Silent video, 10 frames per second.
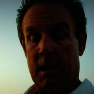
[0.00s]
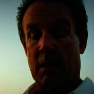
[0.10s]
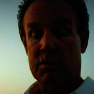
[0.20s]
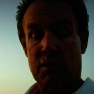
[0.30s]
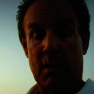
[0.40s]
They
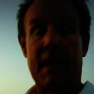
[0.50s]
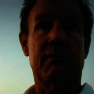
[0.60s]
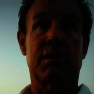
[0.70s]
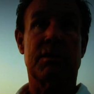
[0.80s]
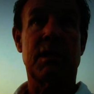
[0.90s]
also
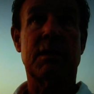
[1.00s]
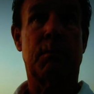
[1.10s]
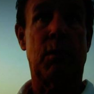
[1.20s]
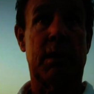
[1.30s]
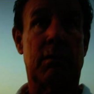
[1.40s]
have the
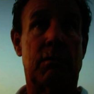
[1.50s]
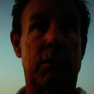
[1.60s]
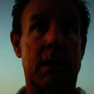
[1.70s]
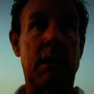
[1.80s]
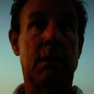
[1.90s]

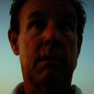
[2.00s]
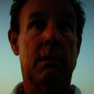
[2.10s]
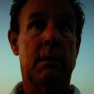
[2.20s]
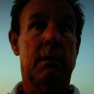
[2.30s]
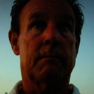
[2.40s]
6.3.
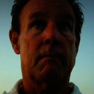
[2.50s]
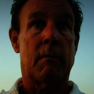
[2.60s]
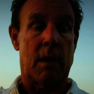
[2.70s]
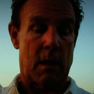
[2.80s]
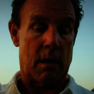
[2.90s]

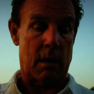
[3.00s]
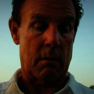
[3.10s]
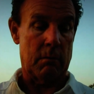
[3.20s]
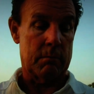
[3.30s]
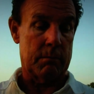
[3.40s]

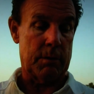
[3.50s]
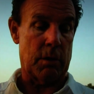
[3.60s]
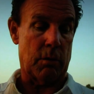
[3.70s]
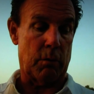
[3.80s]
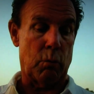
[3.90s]

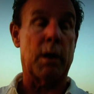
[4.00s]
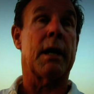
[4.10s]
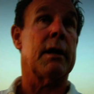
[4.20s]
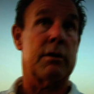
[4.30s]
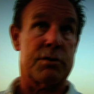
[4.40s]

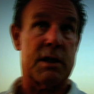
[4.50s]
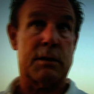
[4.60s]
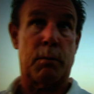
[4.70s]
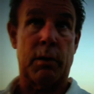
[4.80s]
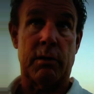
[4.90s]
100
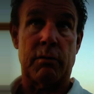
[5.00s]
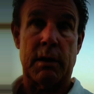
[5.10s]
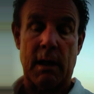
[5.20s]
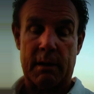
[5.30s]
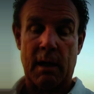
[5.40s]

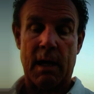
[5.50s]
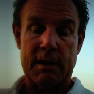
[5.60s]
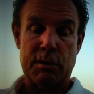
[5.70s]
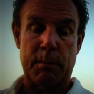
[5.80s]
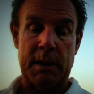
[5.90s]
6.3, not the high
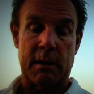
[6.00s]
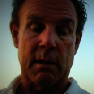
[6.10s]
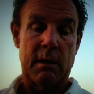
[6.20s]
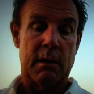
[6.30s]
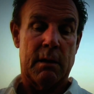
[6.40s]
speed.
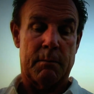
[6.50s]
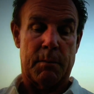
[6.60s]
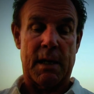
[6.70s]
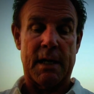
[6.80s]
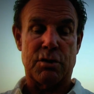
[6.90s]

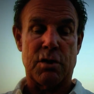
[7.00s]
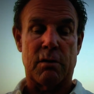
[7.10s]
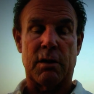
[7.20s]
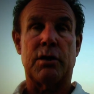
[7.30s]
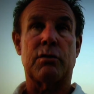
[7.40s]
But I
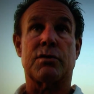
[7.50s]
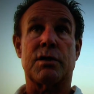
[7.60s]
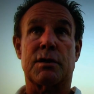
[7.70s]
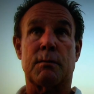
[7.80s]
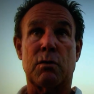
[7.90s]
generally use
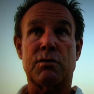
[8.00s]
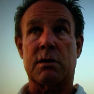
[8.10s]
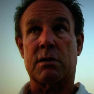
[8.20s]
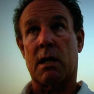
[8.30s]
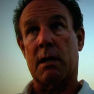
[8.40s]
this most
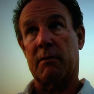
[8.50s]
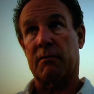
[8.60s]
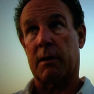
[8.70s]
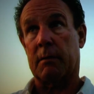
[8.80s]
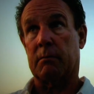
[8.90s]
of the time.
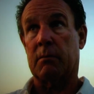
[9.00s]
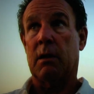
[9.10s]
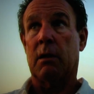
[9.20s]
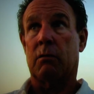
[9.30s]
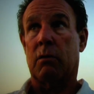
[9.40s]
If I'm
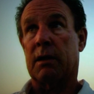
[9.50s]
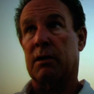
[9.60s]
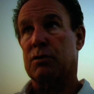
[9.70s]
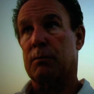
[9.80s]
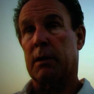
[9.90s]
running
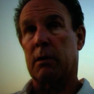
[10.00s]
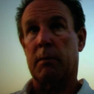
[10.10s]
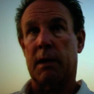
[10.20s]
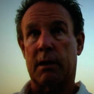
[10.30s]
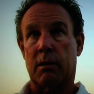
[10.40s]
a spinner
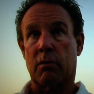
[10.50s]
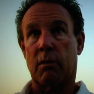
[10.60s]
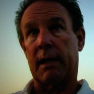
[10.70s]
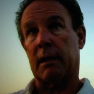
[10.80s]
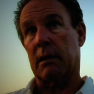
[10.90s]
bait or
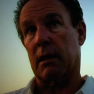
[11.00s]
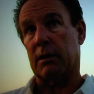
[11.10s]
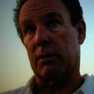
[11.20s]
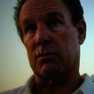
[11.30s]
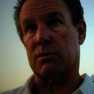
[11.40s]
cranking, I
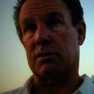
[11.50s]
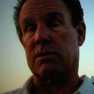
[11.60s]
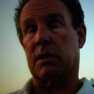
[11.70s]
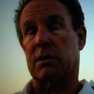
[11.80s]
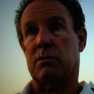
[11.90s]
use the
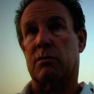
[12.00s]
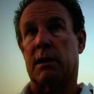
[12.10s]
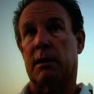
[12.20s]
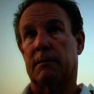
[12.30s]
6.3.